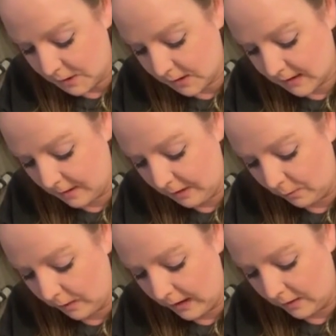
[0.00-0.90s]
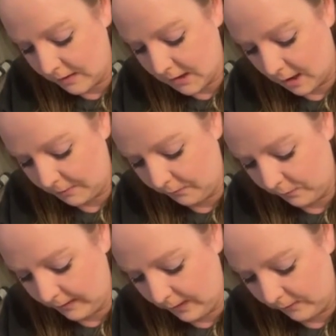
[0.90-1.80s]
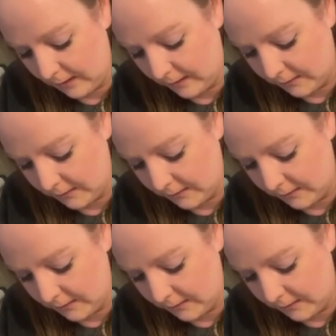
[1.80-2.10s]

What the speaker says: I'm just coming right on top of where those